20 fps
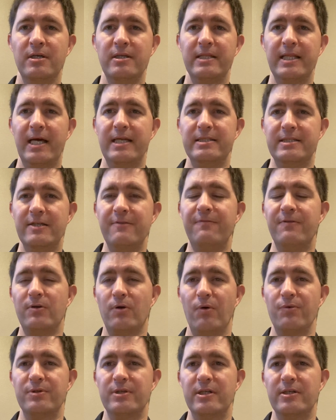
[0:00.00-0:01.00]
that
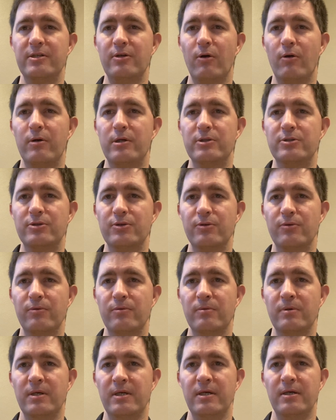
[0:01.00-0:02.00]
difficulty in order
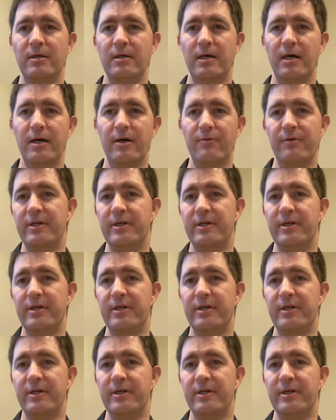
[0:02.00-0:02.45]
to uh,